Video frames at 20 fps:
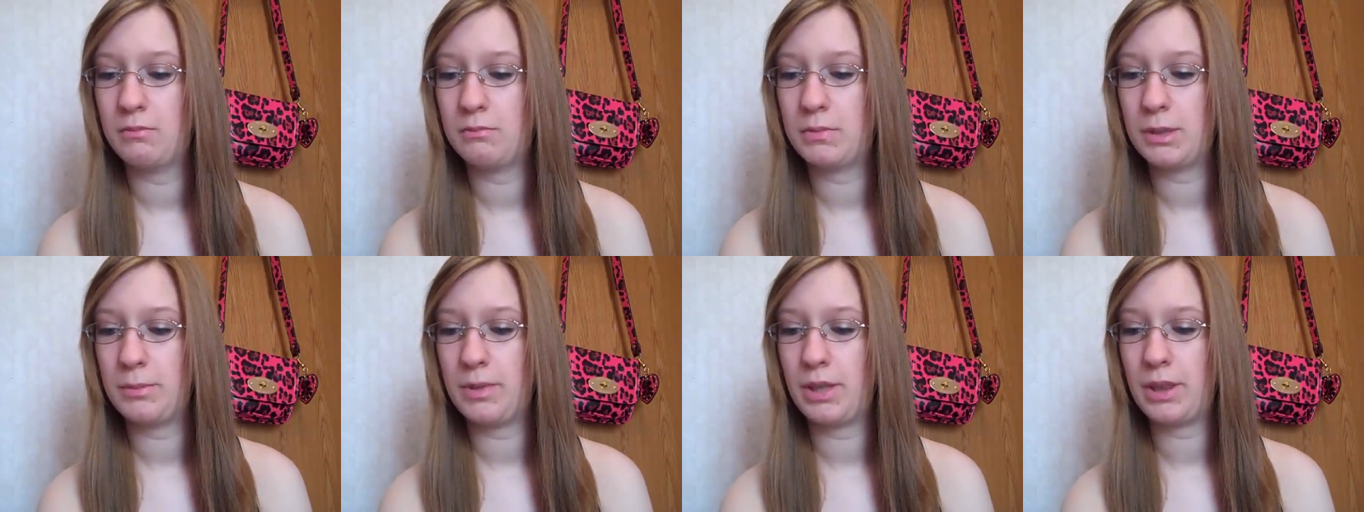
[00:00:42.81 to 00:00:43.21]

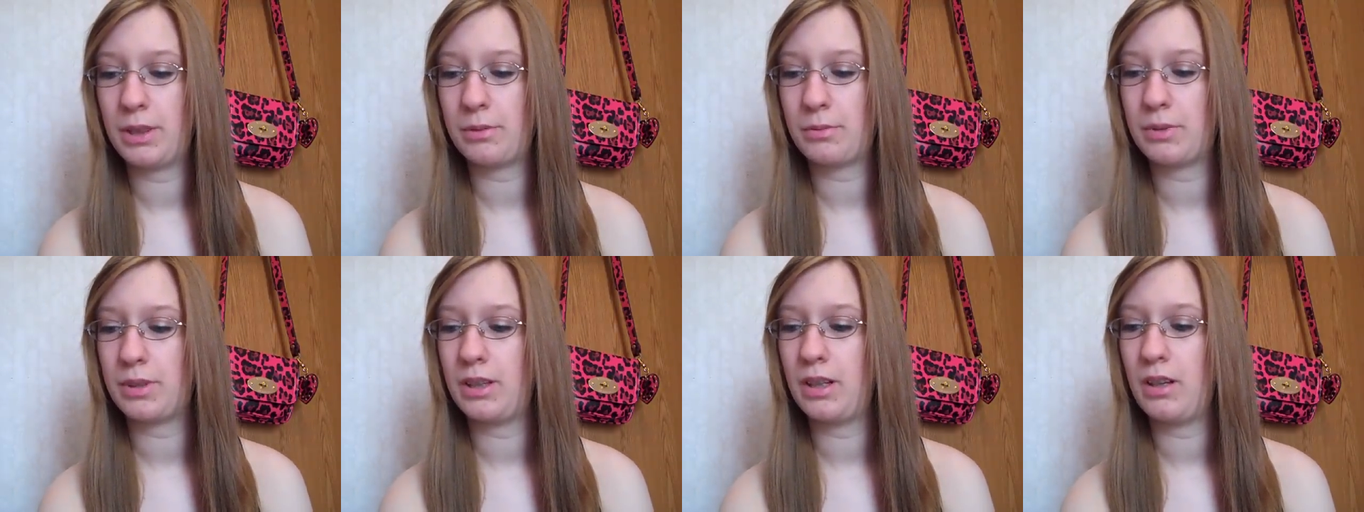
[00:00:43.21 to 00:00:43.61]
maybe
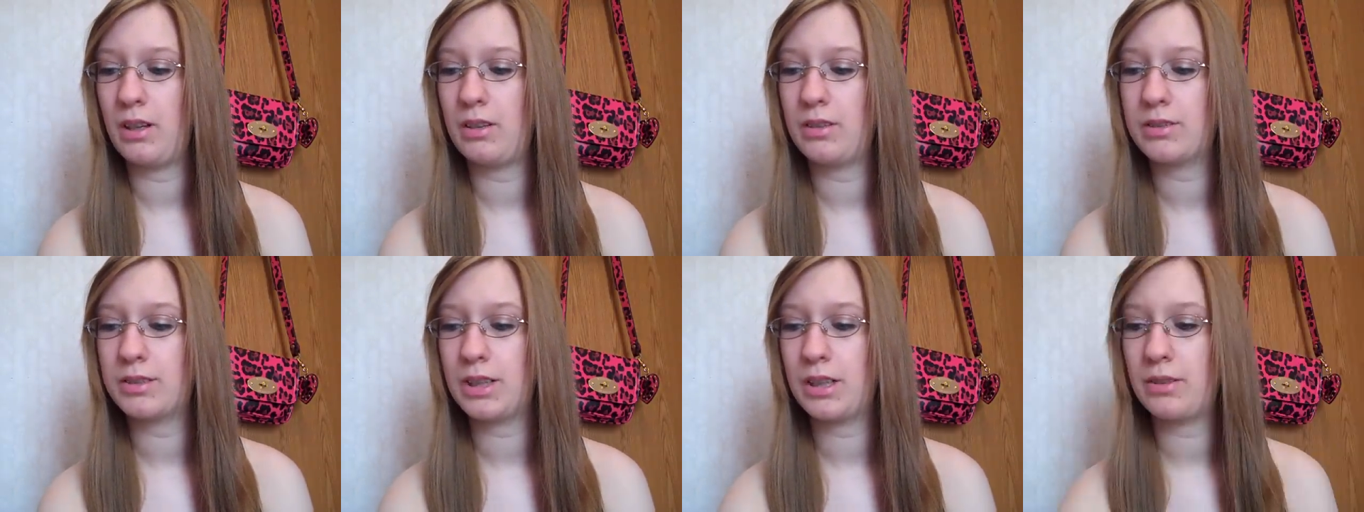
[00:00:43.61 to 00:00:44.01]

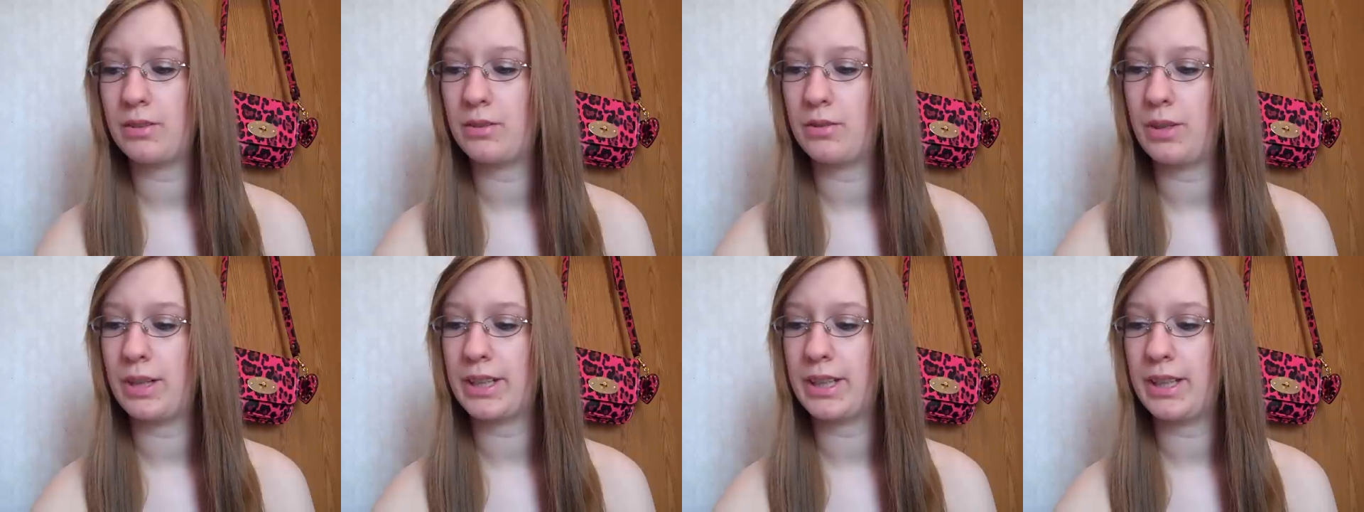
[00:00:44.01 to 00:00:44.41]
$3. I don't
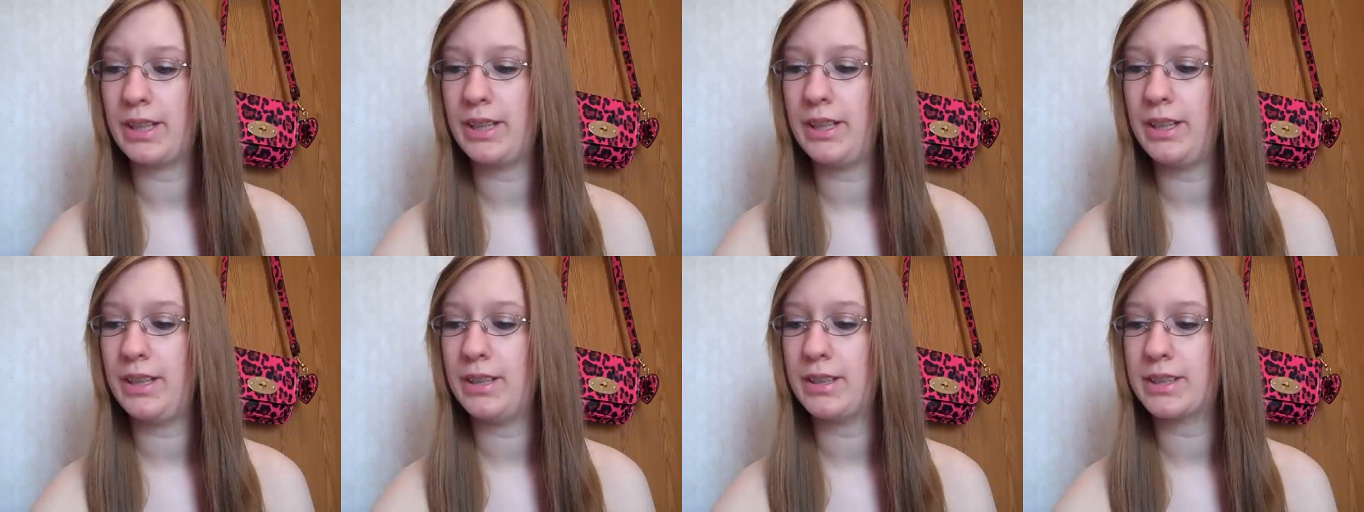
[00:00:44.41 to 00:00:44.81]
know. I got
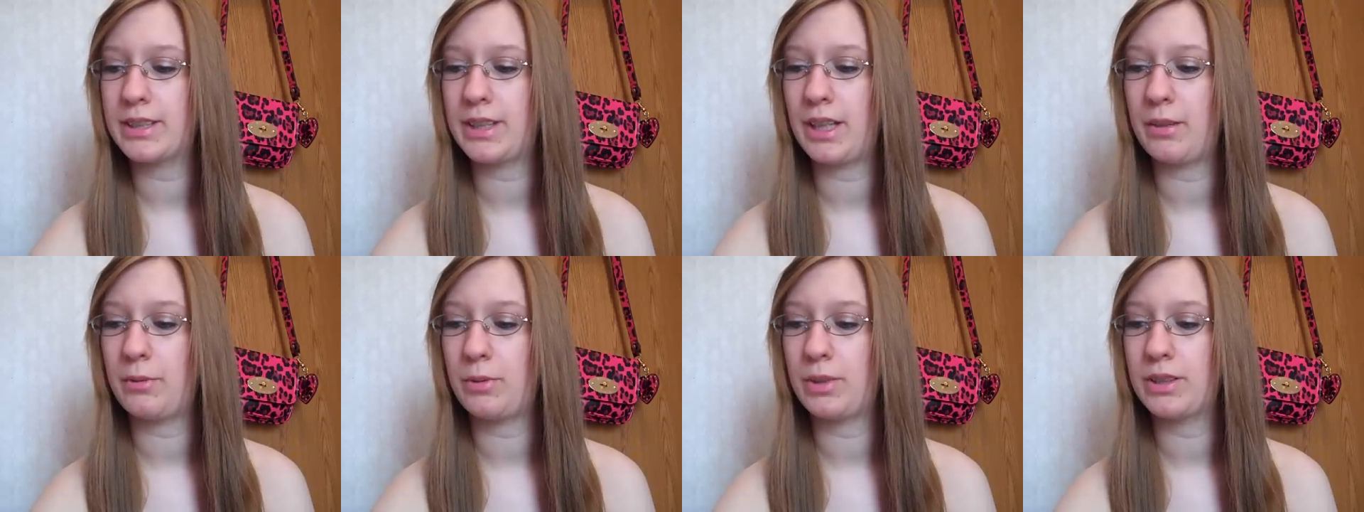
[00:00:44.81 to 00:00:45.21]
it in a
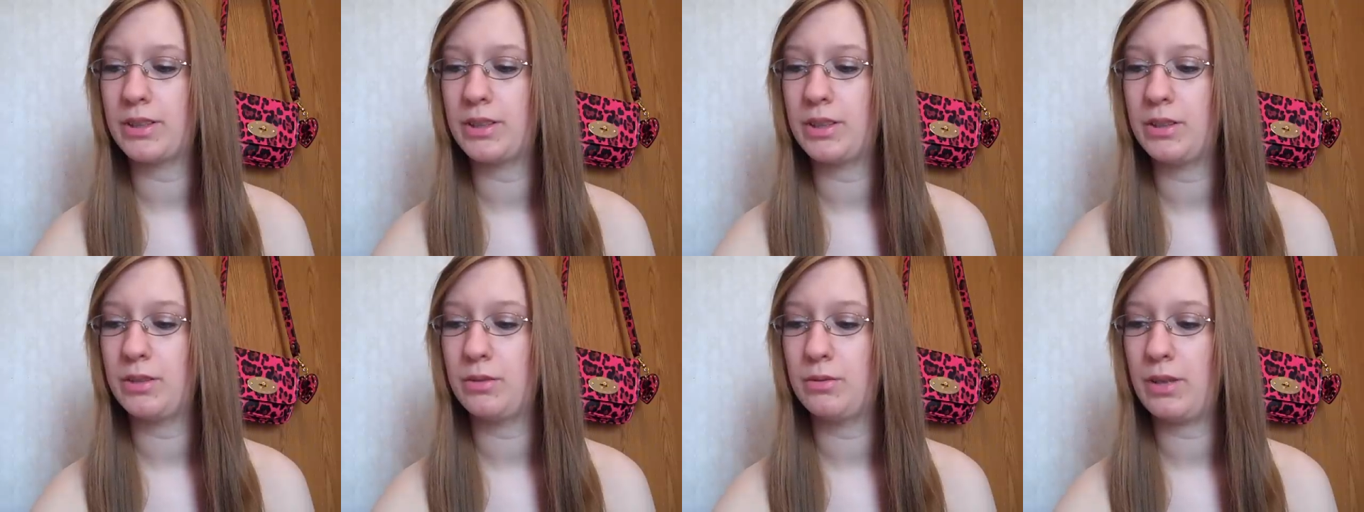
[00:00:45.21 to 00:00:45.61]
set with
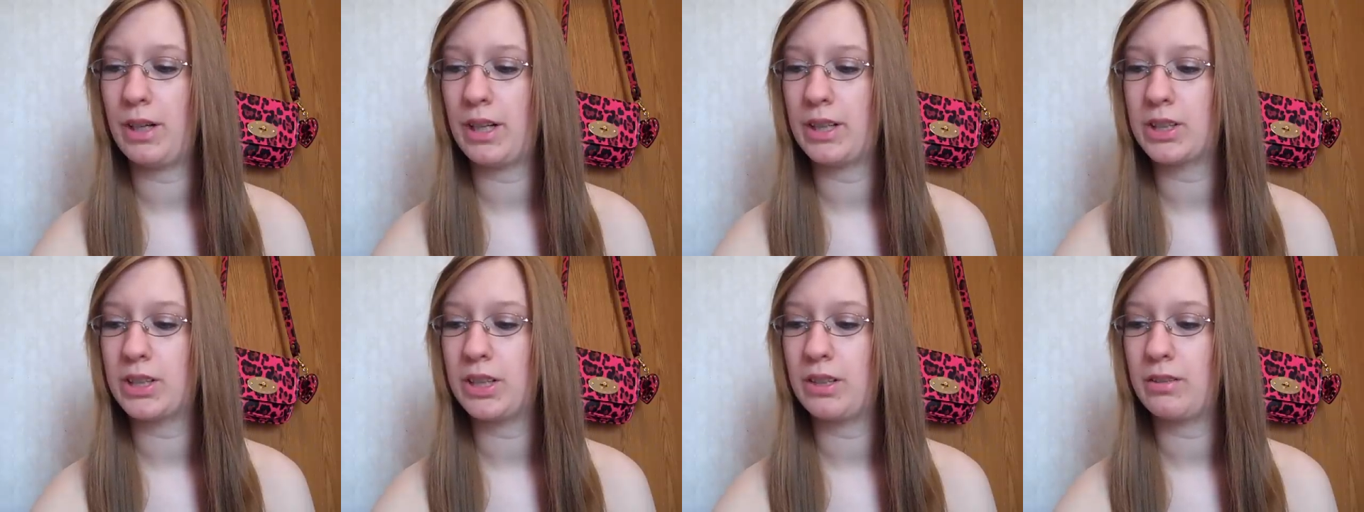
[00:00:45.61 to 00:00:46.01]
two
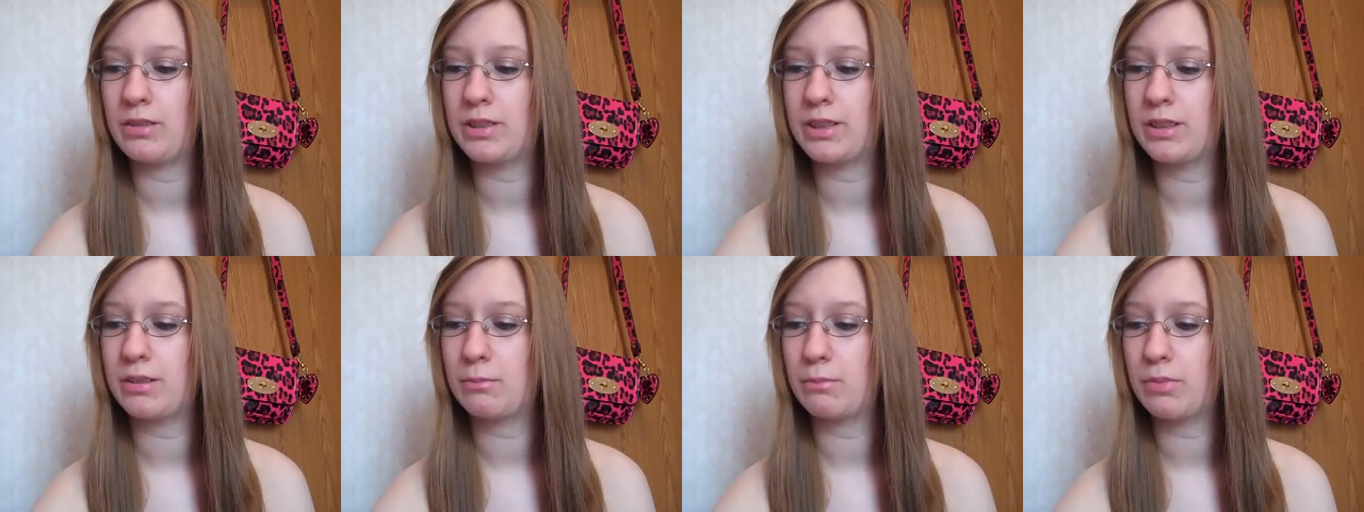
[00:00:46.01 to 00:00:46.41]

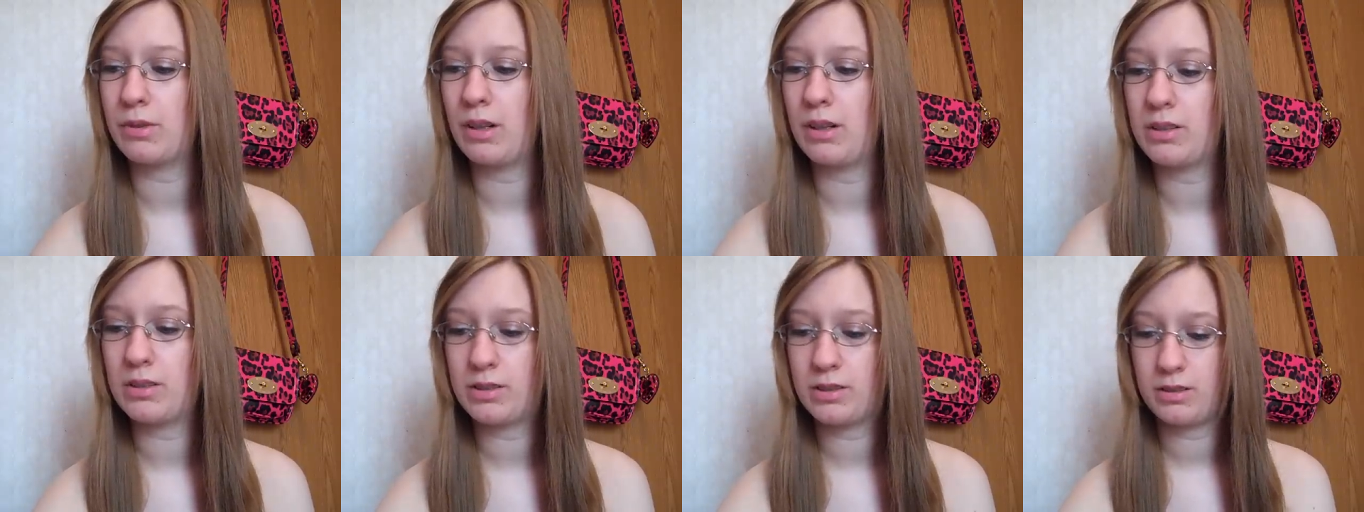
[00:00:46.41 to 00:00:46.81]
eyeshadows and a
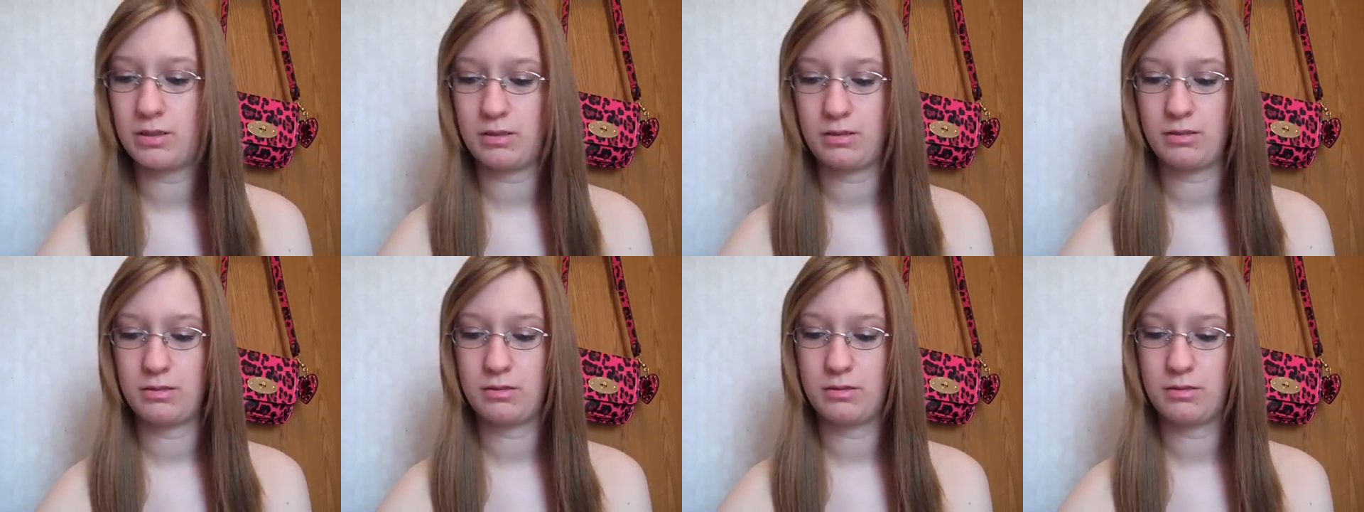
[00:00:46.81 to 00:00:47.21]
brush.